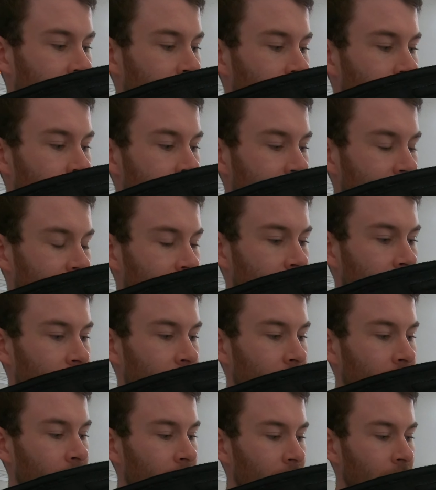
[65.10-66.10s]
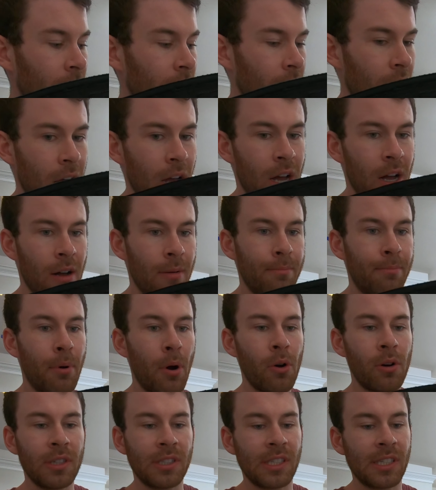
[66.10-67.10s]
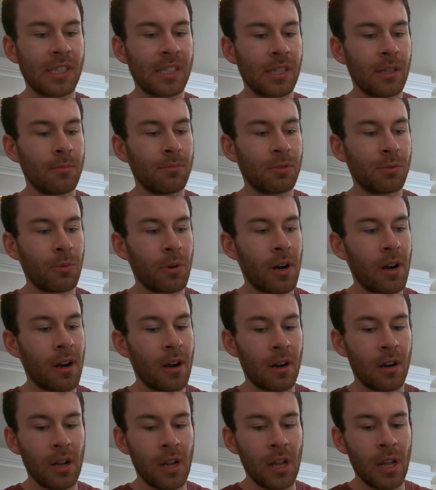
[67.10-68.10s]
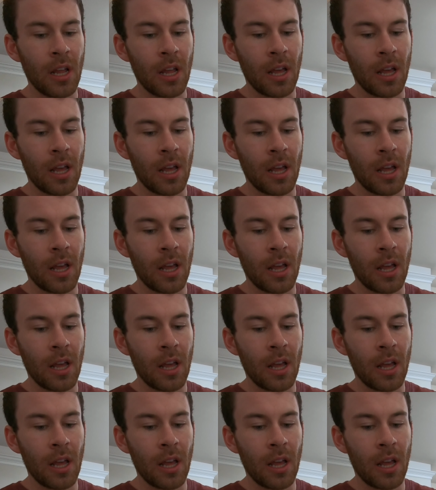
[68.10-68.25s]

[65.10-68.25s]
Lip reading: generation BOA systems where